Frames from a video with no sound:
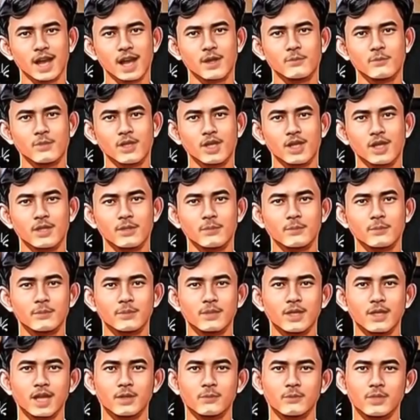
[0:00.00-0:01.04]
Next,
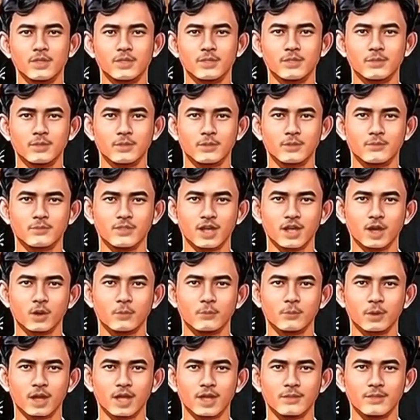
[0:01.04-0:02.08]
disaster recovery
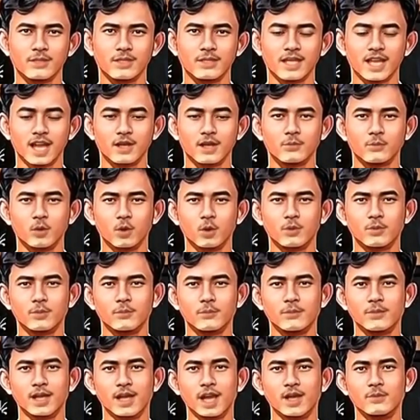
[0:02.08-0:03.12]
audit.
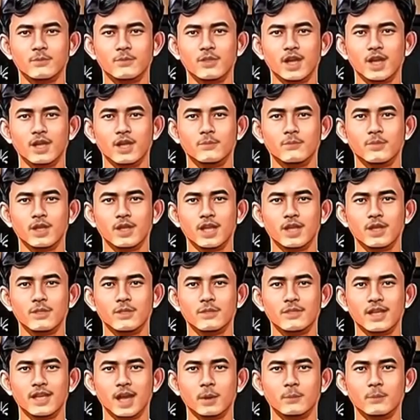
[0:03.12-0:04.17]
1.
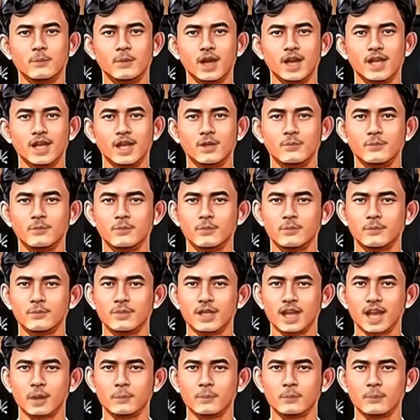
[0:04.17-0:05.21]
Ensuring
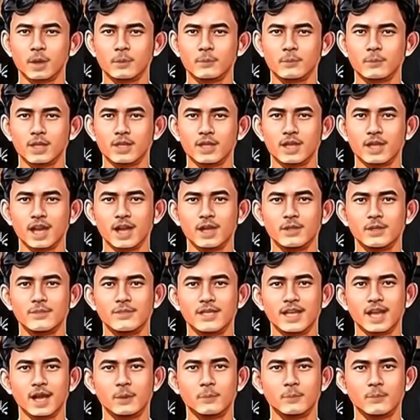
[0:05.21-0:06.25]
IT system
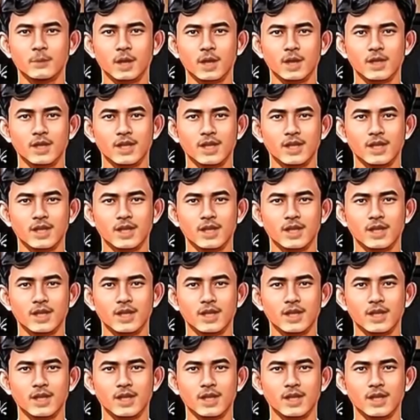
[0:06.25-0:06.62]
recovery.